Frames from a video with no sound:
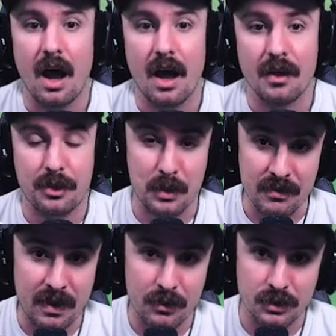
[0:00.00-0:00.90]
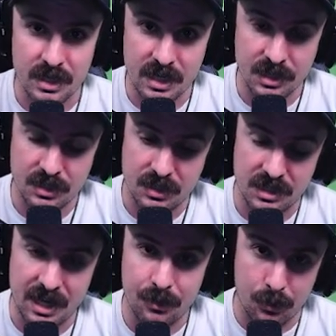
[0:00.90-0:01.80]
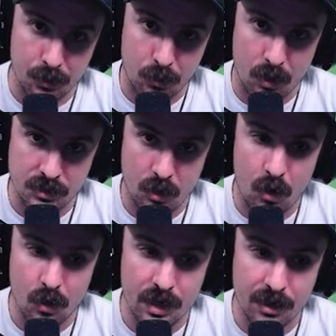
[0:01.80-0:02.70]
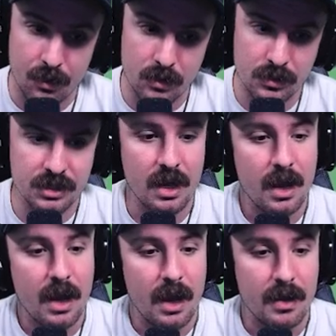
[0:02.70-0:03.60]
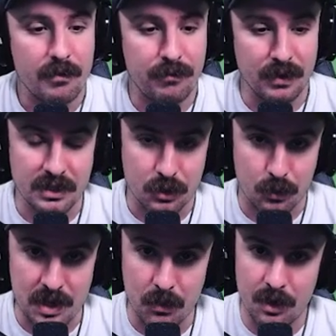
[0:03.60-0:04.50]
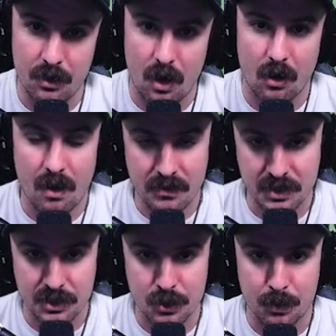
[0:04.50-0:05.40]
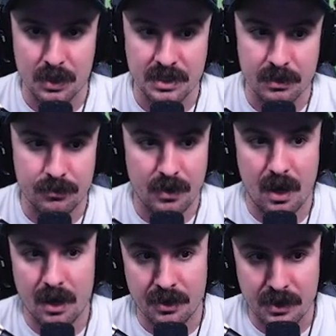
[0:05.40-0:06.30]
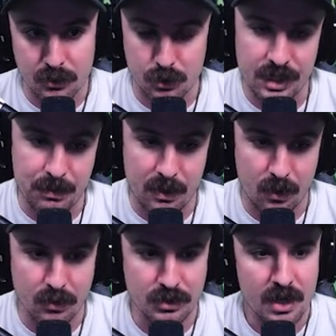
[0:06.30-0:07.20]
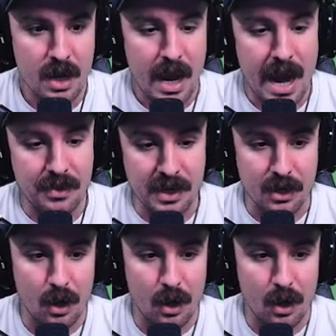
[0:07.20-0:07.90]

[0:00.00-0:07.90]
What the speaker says: 3 feathers is standard across all arrows. Flint, greenwood are obviously super easy to find. These are cheap arrows, and they come